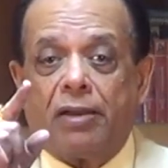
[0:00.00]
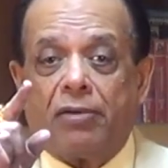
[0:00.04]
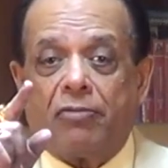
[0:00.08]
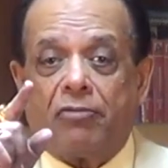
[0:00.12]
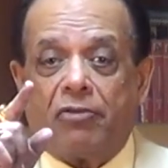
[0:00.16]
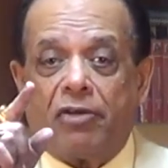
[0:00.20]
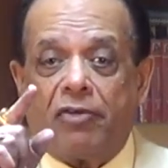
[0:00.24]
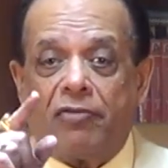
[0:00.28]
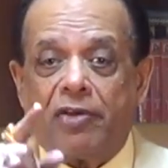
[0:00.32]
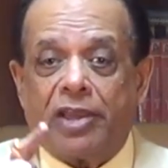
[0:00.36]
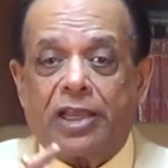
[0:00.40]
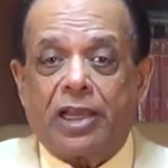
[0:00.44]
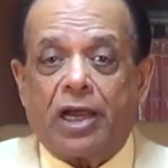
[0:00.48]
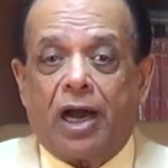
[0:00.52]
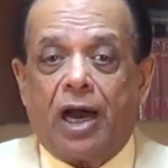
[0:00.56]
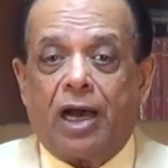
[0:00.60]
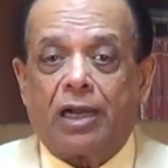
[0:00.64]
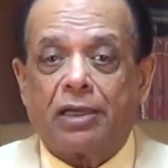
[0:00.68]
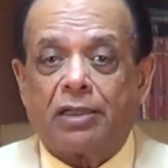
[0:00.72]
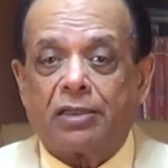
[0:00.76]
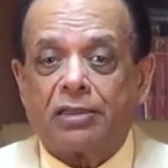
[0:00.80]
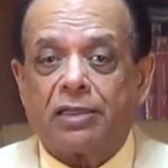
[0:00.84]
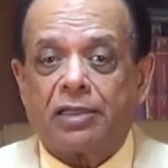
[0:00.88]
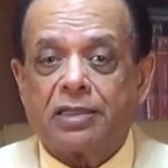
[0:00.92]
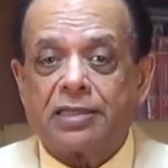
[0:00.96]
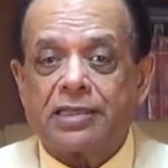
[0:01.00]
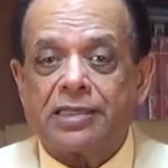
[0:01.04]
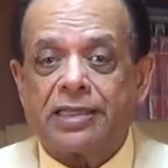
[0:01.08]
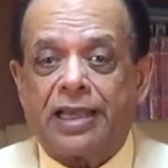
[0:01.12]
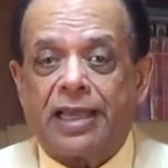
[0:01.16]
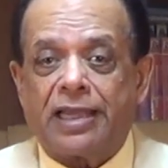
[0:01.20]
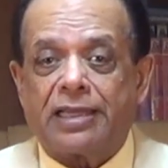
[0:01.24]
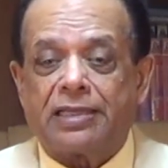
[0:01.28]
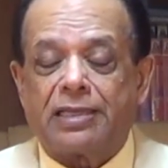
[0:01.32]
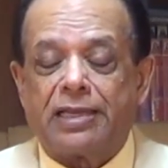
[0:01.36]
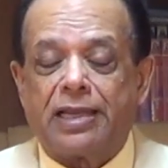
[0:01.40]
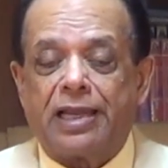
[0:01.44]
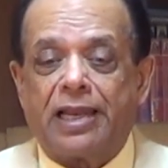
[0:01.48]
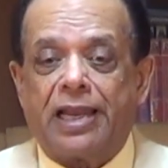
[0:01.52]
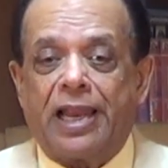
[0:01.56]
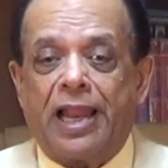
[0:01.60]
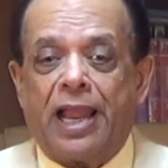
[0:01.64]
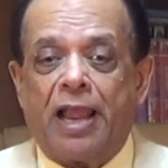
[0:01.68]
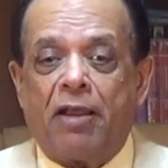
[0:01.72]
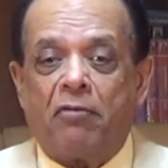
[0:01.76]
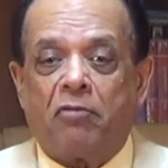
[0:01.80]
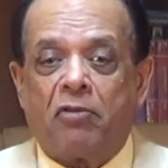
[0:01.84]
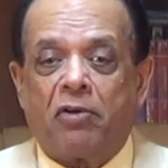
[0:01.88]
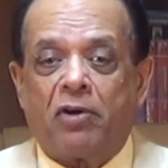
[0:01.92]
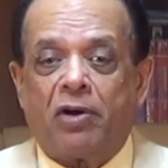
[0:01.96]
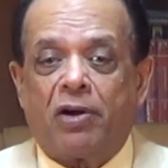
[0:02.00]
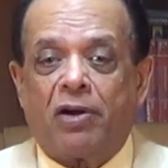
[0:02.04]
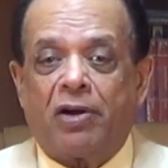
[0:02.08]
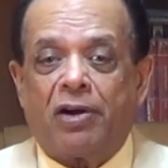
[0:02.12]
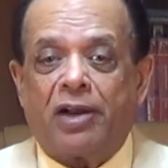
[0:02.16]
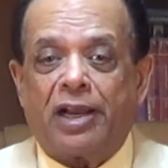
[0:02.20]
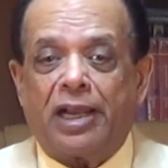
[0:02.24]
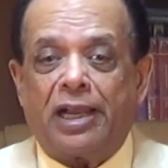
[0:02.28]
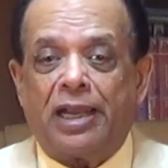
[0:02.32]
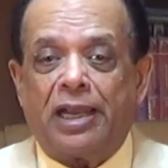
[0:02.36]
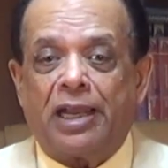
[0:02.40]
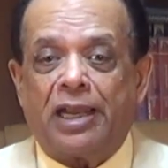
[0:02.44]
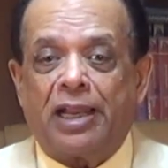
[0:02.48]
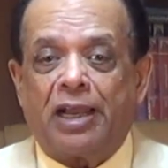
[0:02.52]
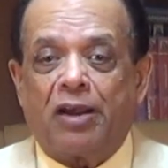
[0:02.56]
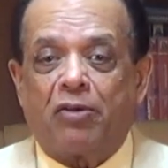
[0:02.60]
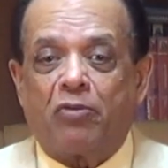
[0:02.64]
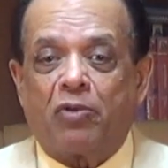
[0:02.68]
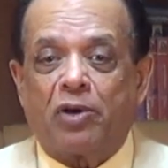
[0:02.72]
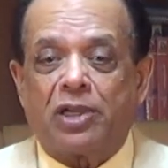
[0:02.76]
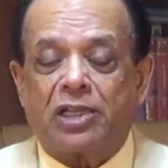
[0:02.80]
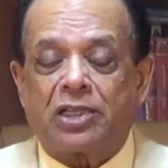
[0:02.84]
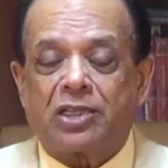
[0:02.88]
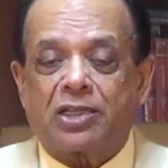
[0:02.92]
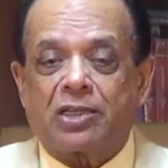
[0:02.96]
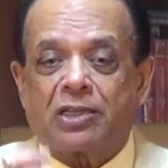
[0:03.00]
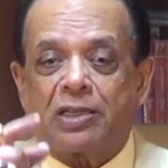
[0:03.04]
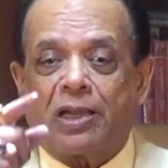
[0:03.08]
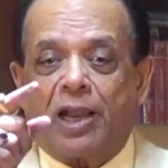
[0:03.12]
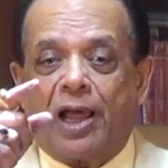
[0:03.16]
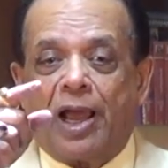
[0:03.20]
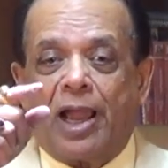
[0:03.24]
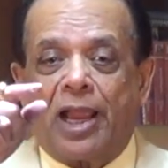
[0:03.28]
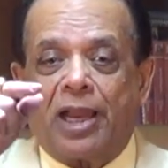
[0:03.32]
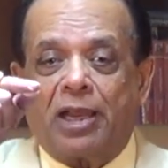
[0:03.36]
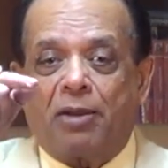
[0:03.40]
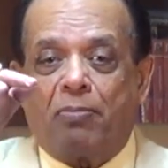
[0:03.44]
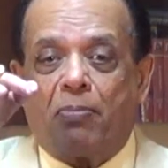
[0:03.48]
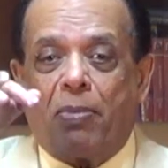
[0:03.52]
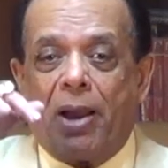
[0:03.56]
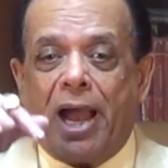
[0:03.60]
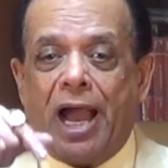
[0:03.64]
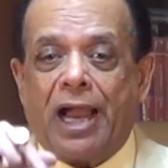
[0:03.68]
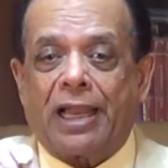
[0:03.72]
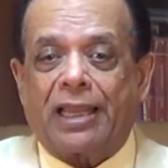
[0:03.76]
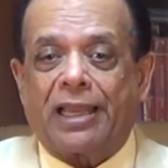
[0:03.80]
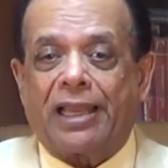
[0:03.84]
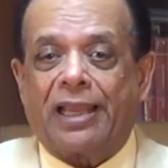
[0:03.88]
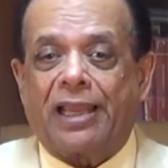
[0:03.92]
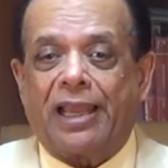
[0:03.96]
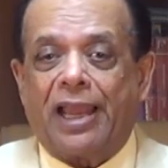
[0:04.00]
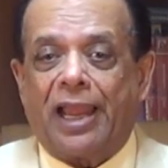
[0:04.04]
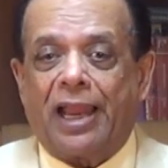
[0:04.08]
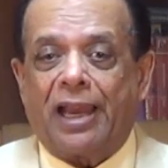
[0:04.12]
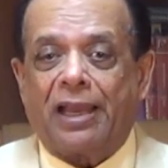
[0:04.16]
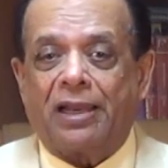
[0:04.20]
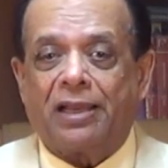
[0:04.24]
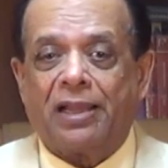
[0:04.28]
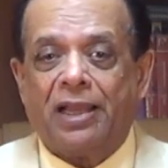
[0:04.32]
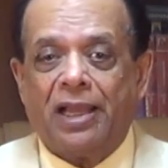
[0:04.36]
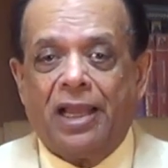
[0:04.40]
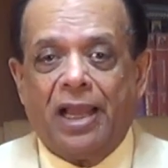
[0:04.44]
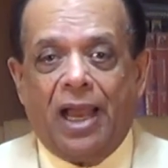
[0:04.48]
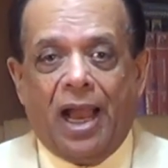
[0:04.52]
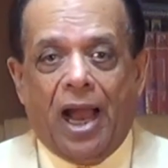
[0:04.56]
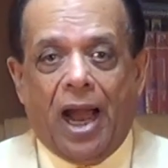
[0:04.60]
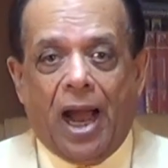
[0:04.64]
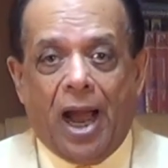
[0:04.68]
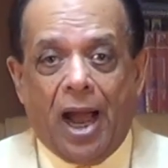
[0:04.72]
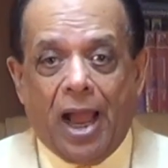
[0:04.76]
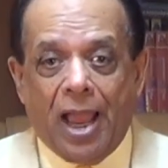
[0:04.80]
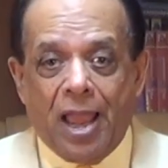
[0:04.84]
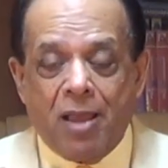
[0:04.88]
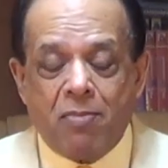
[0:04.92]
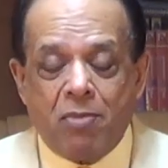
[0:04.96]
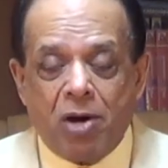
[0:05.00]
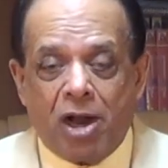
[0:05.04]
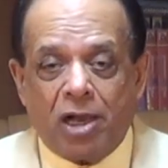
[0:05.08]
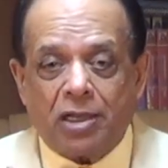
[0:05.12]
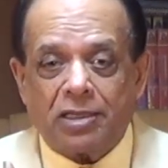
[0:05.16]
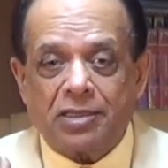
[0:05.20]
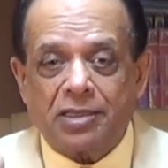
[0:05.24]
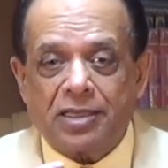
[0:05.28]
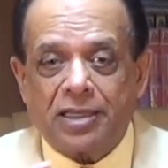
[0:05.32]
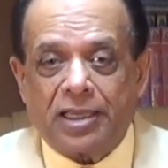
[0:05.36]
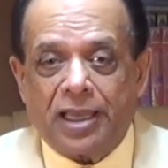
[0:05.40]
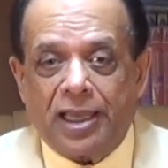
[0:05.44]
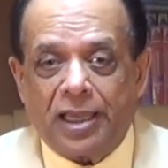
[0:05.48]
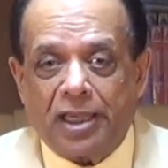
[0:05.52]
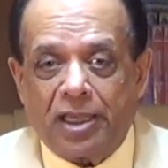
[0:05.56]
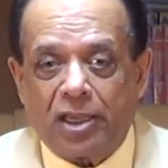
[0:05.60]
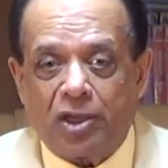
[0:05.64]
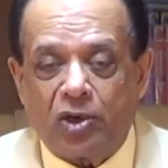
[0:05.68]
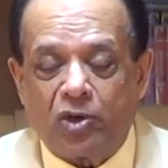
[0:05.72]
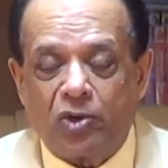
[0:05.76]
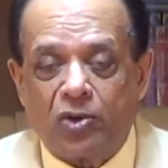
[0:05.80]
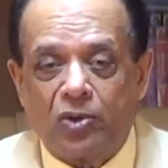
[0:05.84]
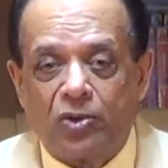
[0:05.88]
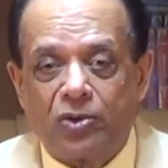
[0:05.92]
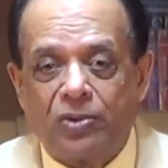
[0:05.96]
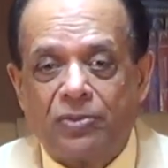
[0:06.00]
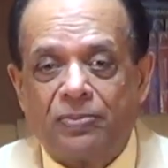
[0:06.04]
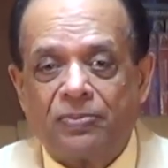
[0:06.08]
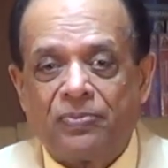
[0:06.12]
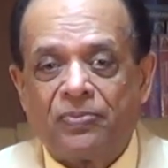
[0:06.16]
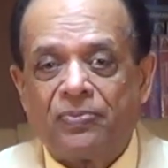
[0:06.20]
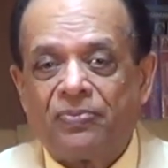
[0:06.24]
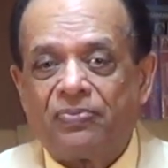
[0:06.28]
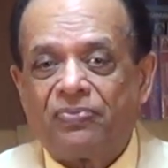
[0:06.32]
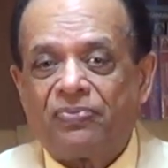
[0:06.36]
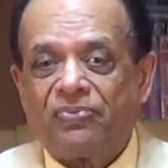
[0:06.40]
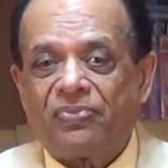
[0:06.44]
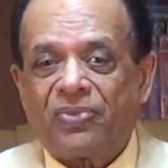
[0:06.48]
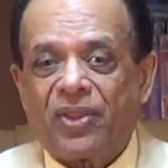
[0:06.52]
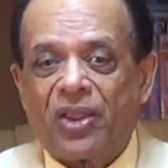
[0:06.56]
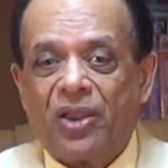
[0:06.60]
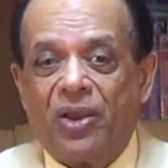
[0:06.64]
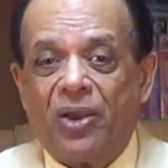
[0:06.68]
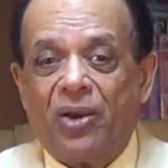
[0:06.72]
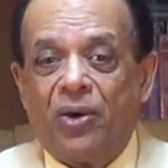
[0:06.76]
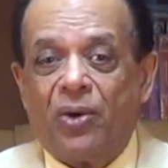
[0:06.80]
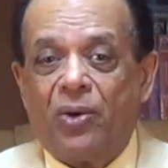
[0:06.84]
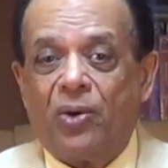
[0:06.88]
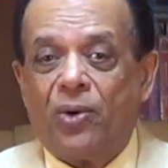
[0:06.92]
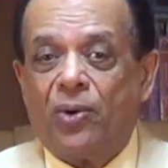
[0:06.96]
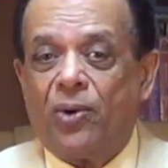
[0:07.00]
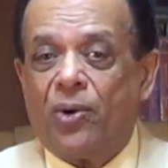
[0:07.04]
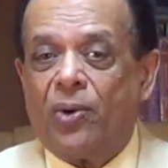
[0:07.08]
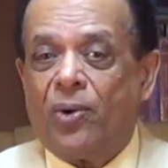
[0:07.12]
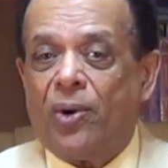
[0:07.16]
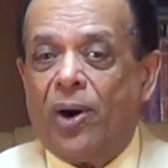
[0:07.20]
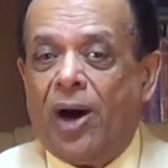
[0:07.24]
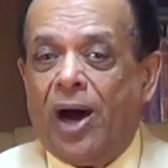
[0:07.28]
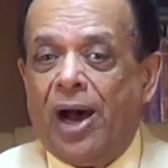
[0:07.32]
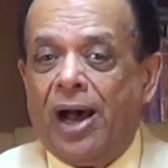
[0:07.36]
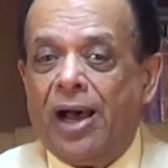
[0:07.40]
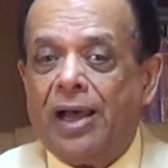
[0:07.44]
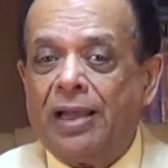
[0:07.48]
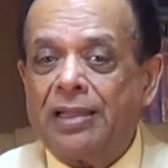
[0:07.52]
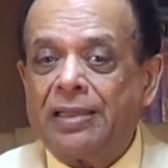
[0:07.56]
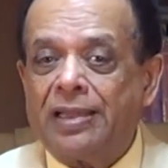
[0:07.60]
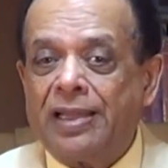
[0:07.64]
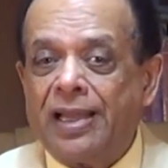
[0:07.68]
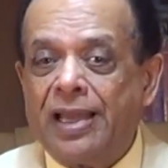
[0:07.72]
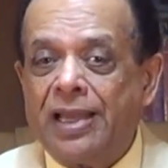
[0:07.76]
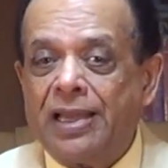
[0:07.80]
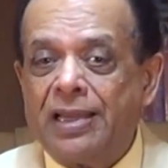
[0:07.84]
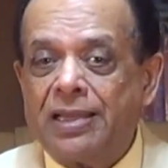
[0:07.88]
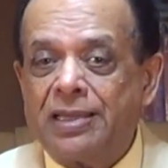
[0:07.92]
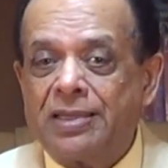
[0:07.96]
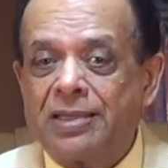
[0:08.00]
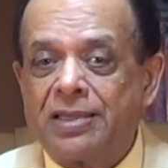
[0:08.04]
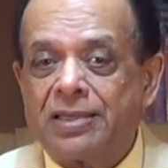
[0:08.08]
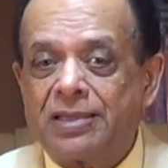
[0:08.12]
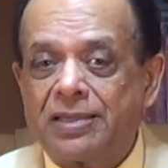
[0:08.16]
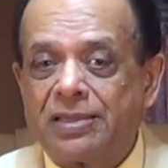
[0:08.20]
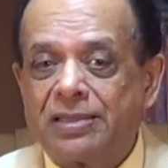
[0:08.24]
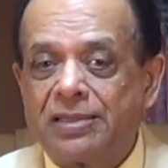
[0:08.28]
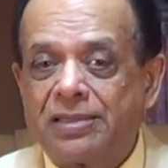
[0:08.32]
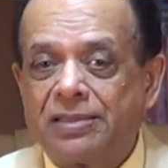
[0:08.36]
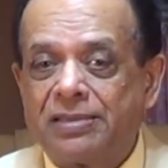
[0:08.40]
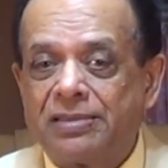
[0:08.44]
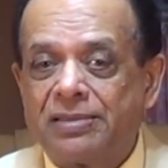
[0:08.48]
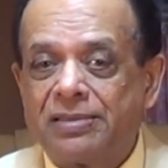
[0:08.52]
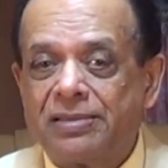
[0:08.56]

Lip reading: Vivekananda says, never India will slide back again. I am asking you, who are these